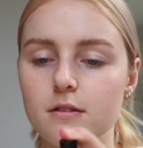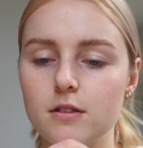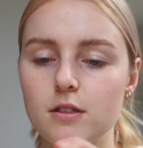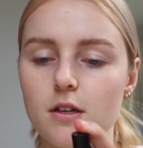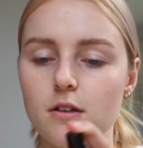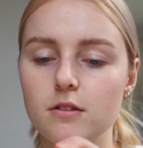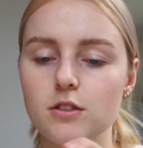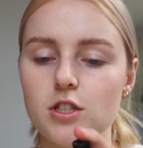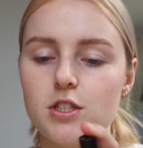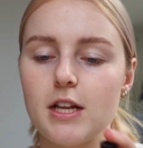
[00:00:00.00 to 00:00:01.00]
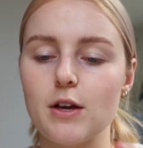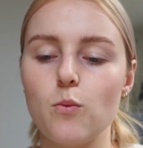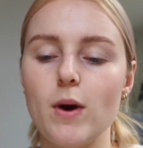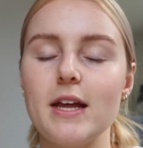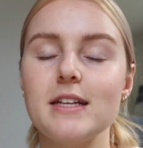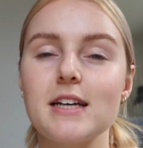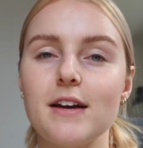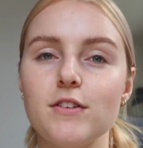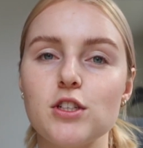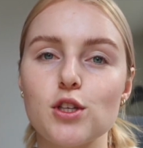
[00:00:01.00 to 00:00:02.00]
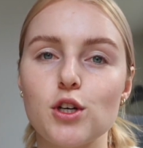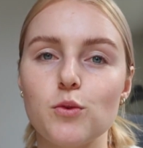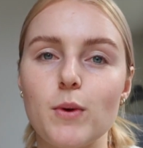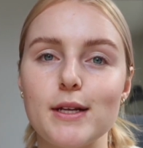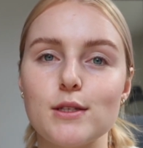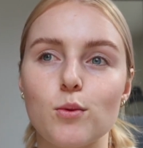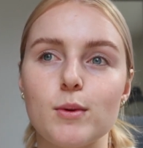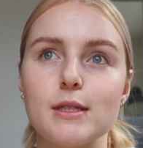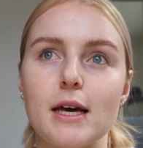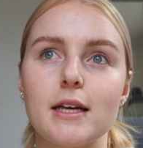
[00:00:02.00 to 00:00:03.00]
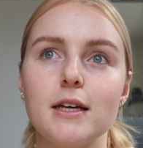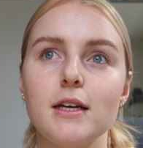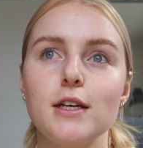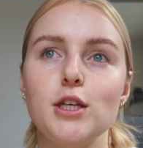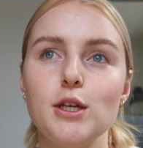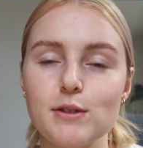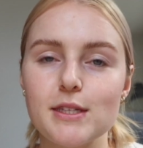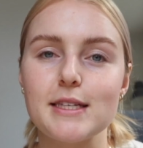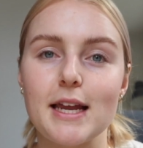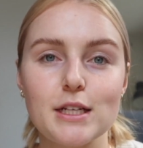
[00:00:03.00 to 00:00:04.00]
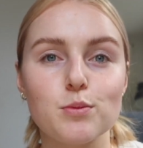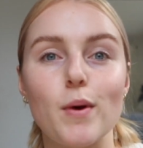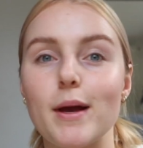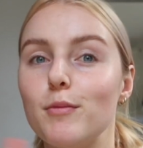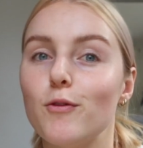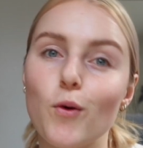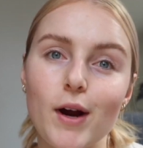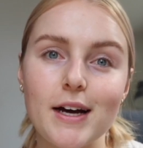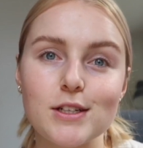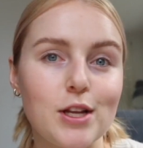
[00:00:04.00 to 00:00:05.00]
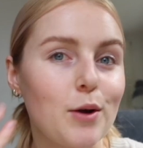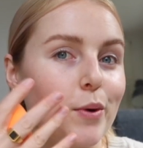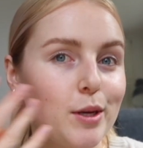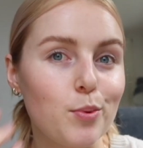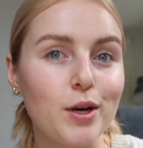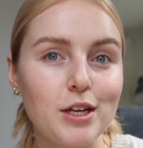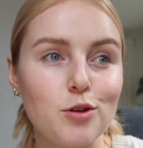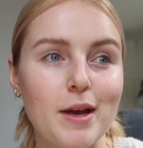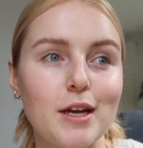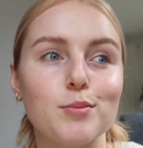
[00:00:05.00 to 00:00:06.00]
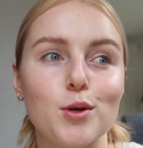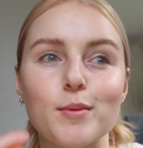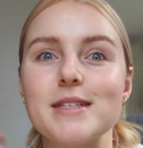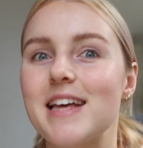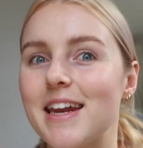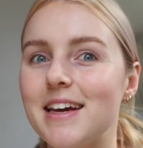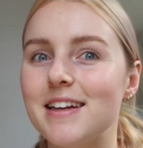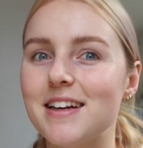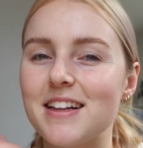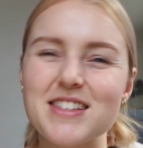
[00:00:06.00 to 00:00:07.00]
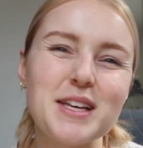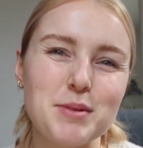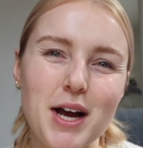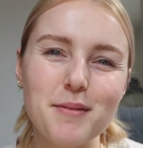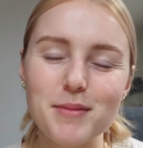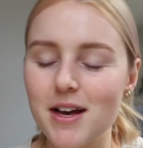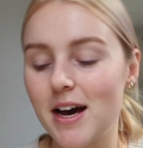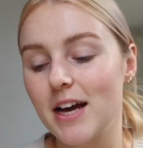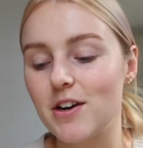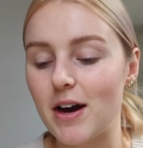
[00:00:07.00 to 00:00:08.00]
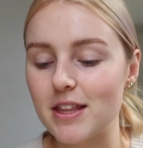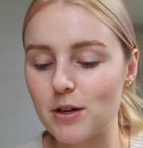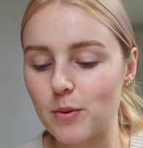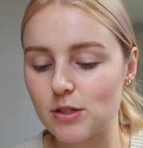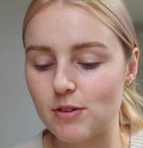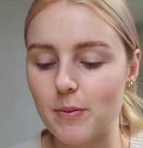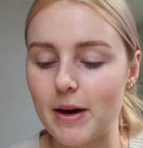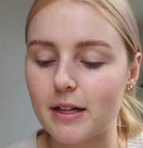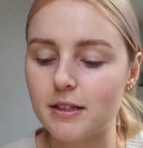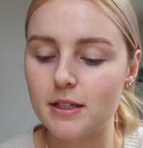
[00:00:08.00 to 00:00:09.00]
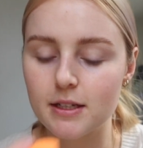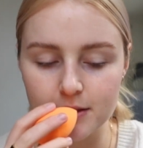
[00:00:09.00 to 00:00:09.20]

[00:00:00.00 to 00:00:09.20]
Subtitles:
So just to like wet it, it's kind of just a good way to almost like use the setting spray beforehand. Like when you're putting in your makeup, you're almost setting it at the same time. I don't know, I think it works really well.